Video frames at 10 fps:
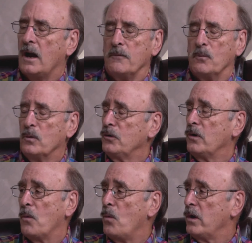we're
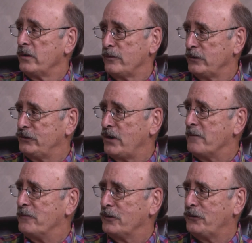doing a wonderful
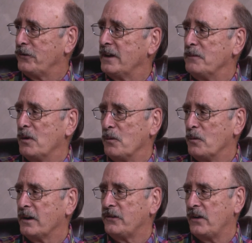job virtually, but
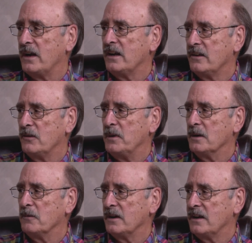we're excited to be
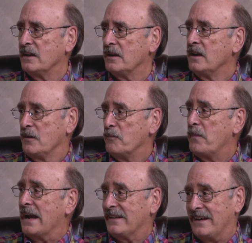able to get
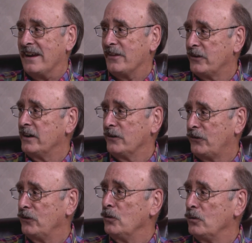back together here
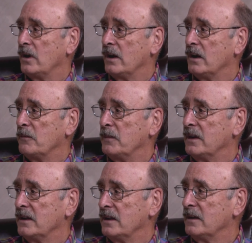soon
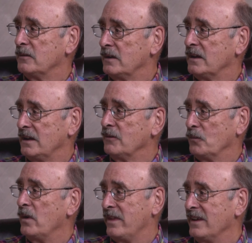
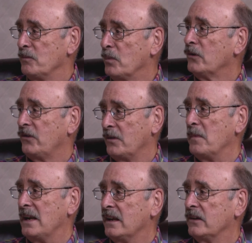with in-person
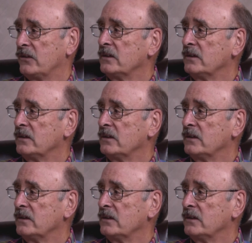meetings.